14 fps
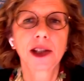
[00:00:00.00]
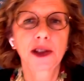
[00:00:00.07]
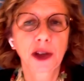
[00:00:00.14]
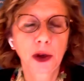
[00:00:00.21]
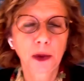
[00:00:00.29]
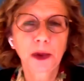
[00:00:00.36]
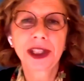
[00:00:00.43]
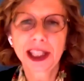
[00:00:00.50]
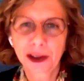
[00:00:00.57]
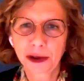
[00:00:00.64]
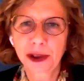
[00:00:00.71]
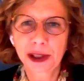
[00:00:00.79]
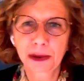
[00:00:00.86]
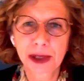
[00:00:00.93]
So we
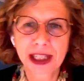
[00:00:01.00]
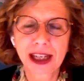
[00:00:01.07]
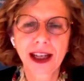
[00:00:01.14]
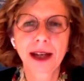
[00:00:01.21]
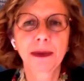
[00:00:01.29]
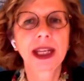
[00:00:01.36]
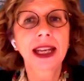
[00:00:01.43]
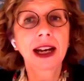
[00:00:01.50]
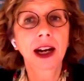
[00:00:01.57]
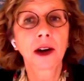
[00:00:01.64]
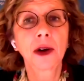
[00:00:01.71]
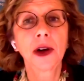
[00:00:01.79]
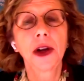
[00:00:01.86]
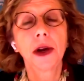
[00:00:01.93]
need to deal with climate
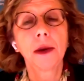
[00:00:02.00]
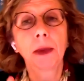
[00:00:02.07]
now.